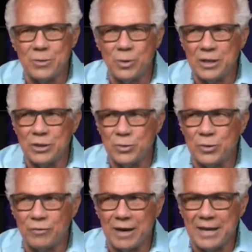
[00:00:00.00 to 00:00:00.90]
What are you
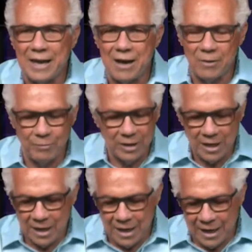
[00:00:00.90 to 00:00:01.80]
doing right now?
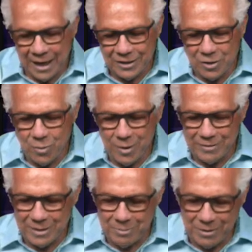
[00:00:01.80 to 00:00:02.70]
And don't
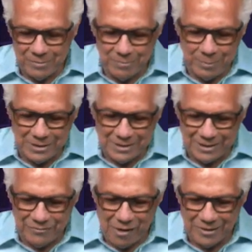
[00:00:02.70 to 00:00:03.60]
worry about
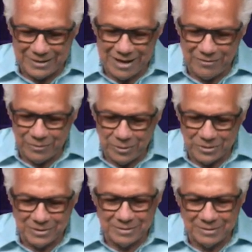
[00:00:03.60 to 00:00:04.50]
basically falling down,
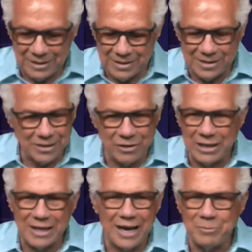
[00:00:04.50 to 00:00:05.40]
folks. This is a
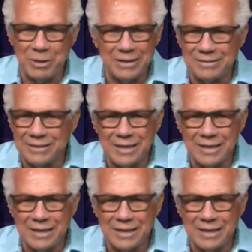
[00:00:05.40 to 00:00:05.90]
great card, man.